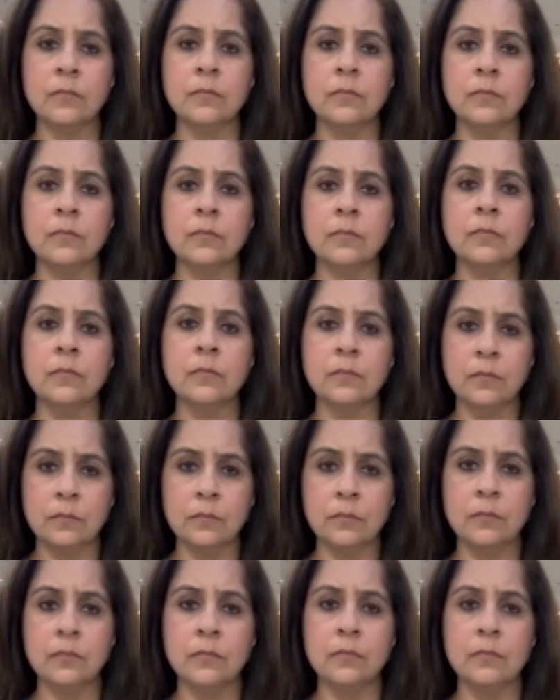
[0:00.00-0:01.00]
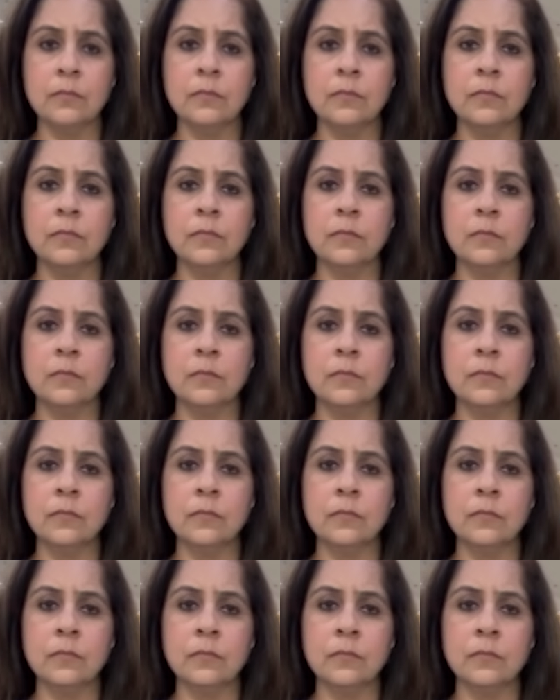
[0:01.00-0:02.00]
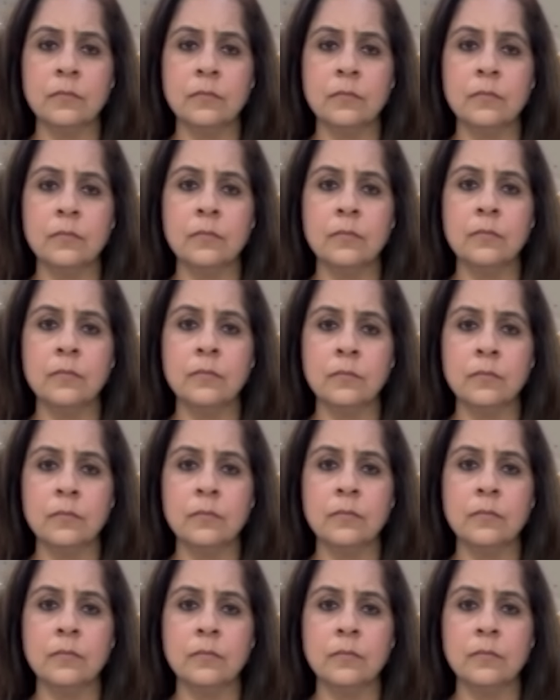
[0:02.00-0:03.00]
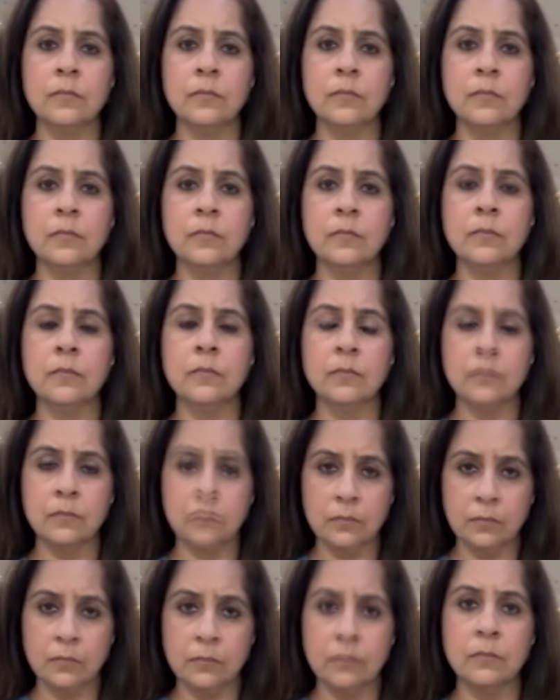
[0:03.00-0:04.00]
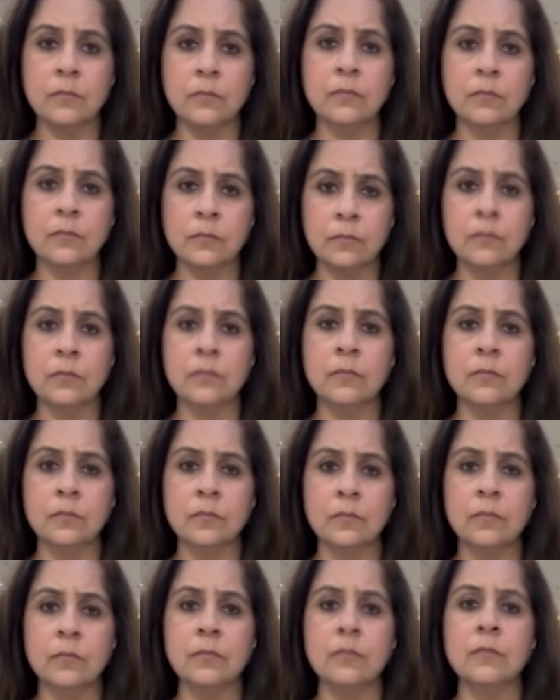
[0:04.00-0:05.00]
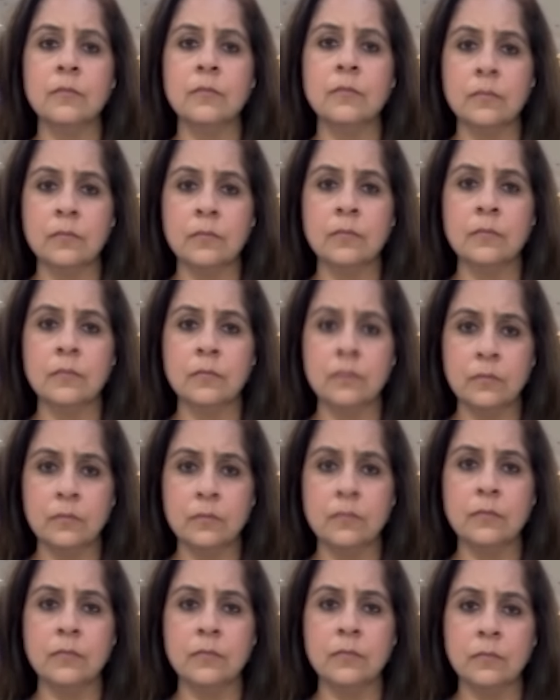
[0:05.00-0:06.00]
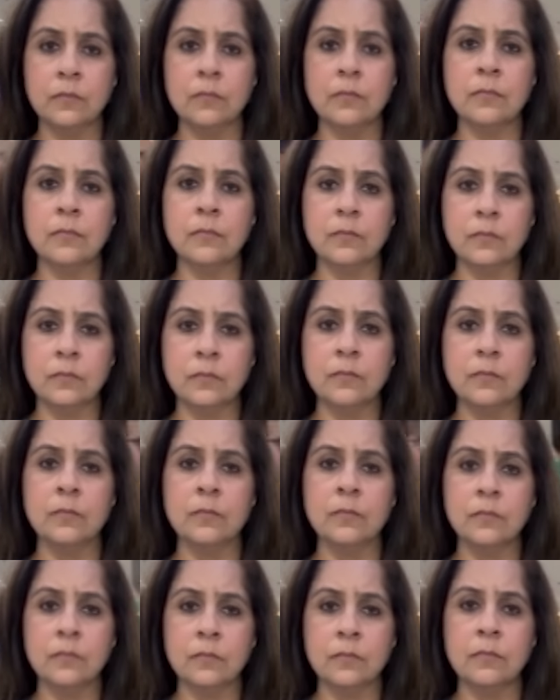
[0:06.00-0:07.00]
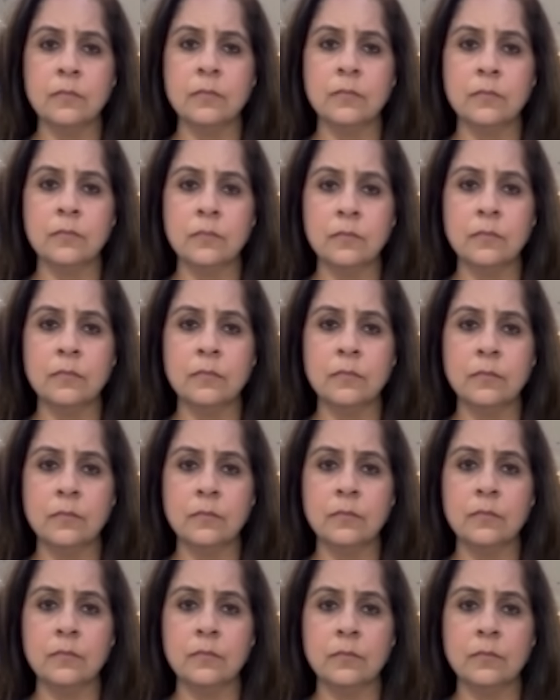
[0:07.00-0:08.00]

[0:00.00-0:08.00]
This person isn't speaking.